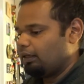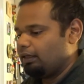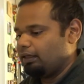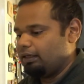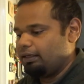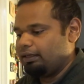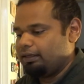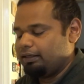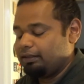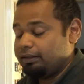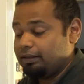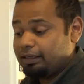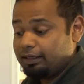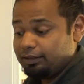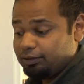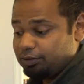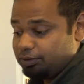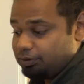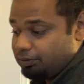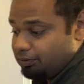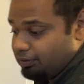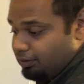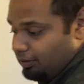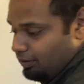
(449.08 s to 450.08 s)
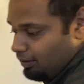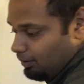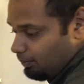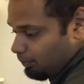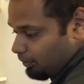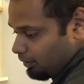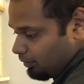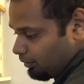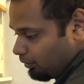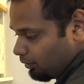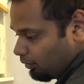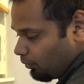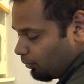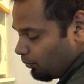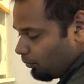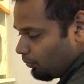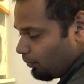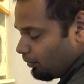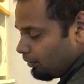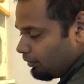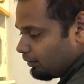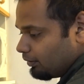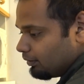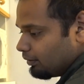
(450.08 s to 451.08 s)
And that should keep it
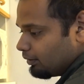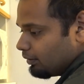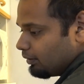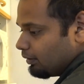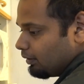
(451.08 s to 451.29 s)
cold.